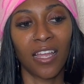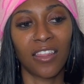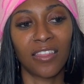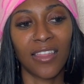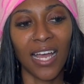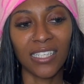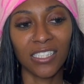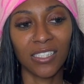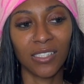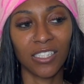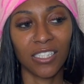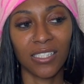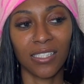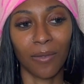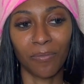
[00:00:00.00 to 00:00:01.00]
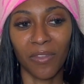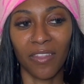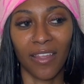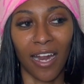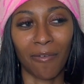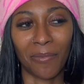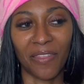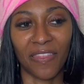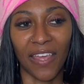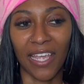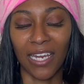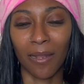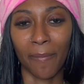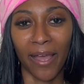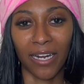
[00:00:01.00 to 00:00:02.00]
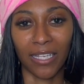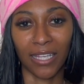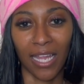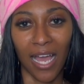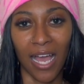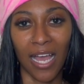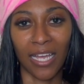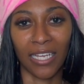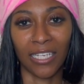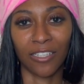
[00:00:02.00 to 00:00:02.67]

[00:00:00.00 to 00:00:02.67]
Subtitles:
that's just something that I've been thinking about a lot.